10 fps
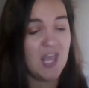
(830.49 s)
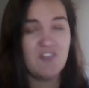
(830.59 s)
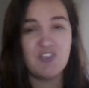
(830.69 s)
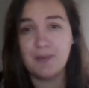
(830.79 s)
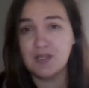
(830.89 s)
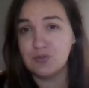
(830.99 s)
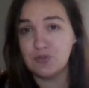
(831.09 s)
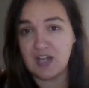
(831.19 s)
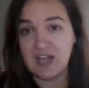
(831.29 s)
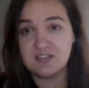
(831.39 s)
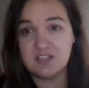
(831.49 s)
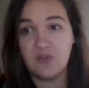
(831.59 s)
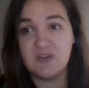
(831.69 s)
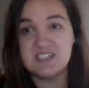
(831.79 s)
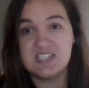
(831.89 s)
If you book through Costco
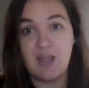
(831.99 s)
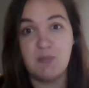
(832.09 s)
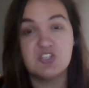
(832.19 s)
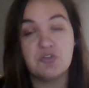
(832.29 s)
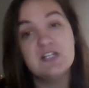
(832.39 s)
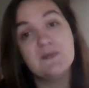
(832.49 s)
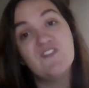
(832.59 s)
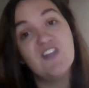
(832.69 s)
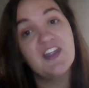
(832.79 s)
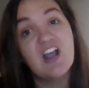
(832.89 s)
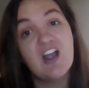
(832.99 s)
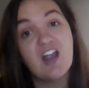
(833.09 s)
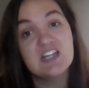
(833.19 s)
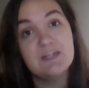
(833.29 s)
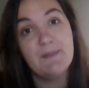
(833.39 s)
or Sam, it's going to be very hard to